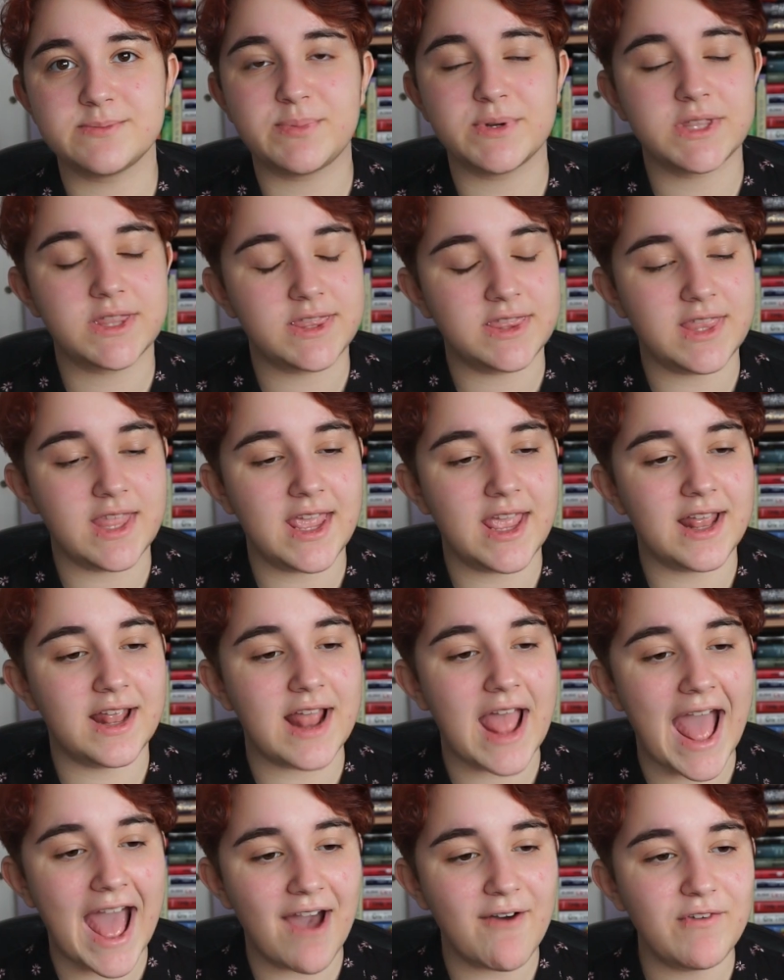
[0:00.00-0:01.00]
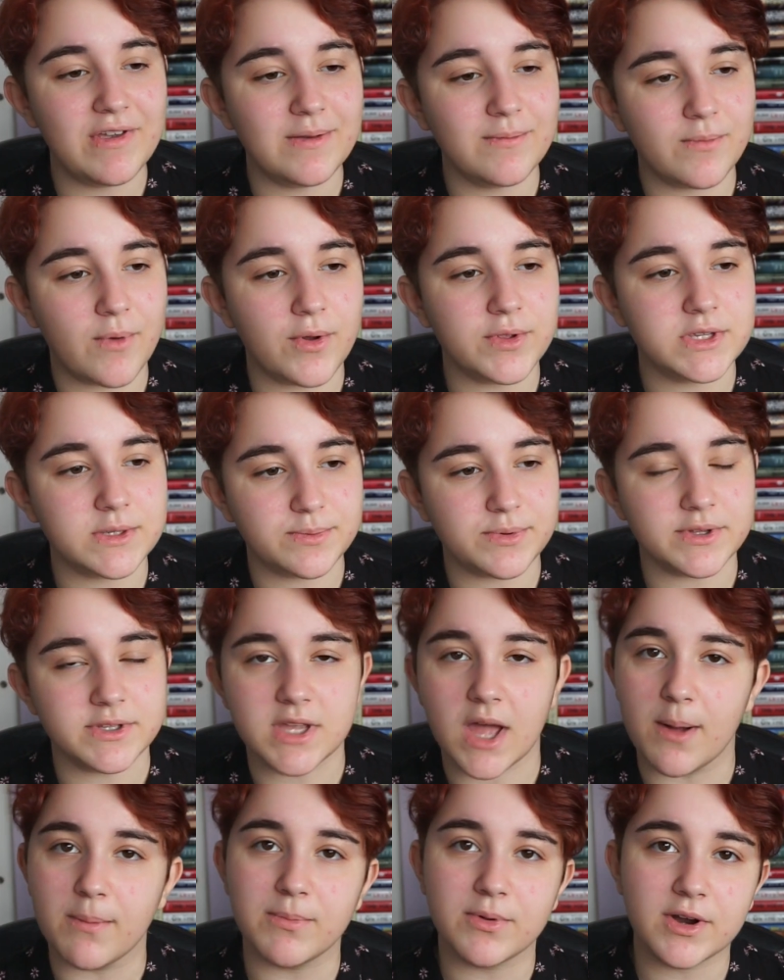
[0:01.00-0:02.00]
But having multiple
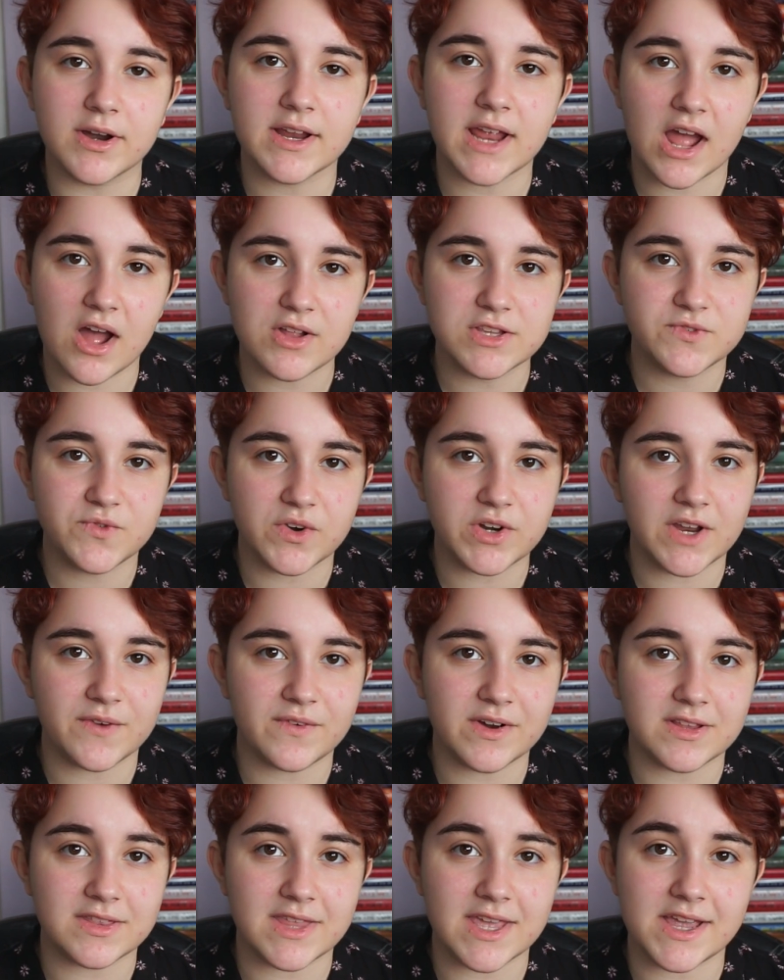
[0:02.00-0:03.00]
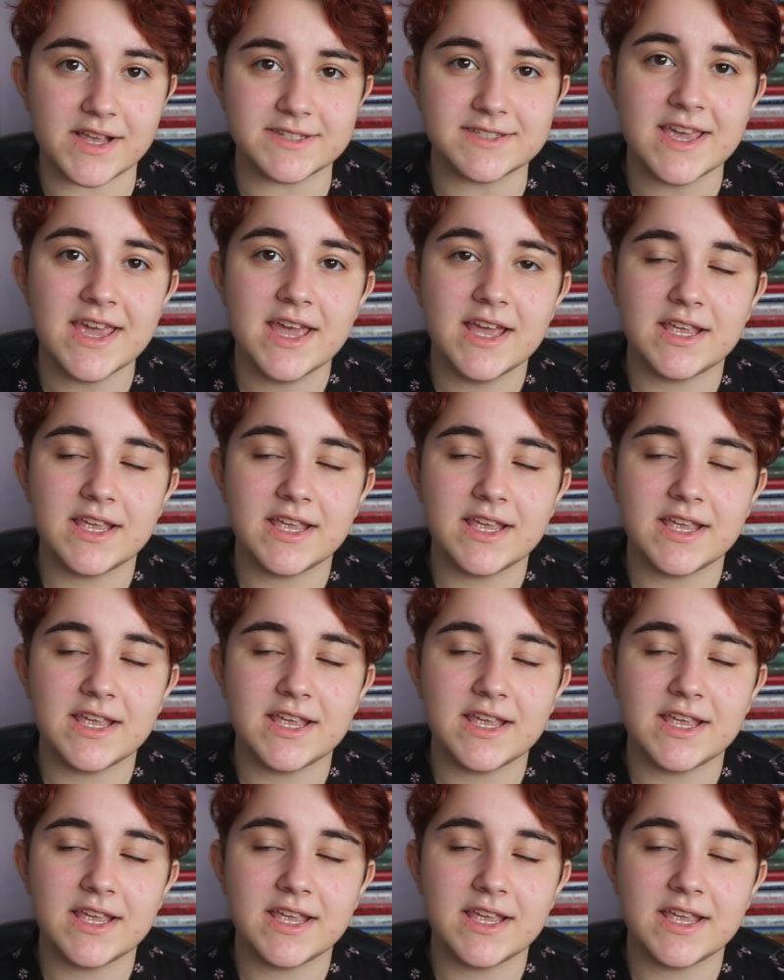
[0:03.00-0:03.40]
Tumblr accounts for different things